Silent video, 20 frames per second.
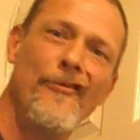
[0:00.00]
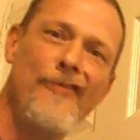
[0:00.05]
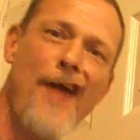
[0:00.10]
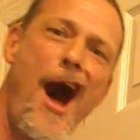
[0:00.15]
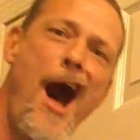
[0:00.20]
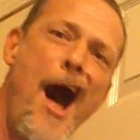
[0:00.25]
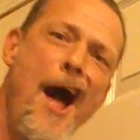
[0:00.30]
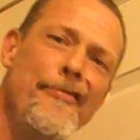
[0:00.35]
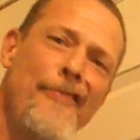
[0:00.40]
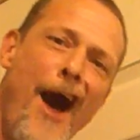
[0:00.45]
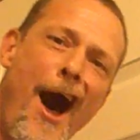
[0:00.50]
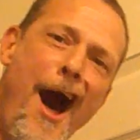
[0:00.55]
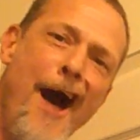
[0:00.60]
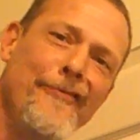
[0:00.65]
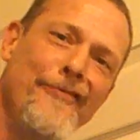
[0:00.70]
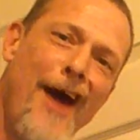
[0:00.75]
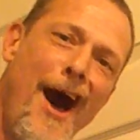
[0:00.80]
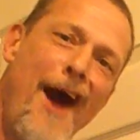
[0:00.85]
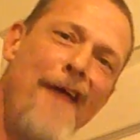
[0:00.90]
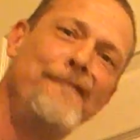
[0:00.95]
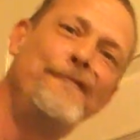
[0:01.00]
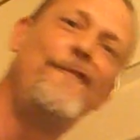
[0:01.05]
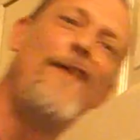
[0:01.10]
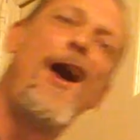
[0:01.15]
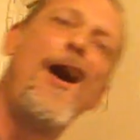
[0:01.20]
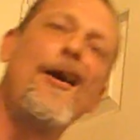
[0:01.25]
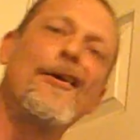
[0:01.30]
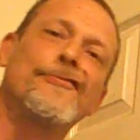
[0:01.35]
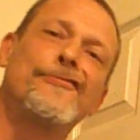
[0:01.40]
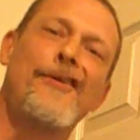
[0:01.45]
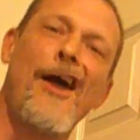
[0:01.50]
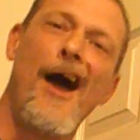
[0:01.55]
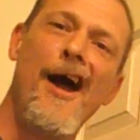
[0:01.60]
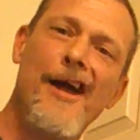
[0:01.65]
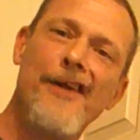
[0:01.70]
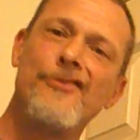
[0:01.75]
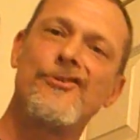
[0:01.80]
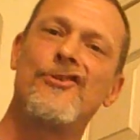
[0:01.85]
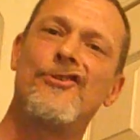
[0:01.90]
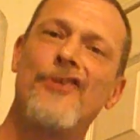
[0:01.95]
No, fuck
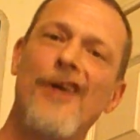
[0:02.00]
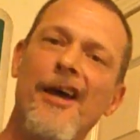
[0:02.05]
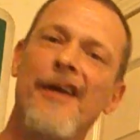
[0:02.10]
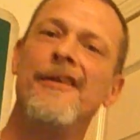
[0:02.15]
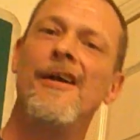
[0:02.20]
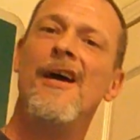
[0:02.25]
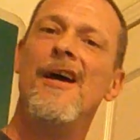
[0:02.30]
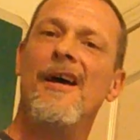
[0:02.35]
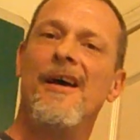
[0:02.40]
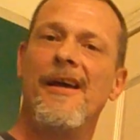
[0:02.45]
that shit.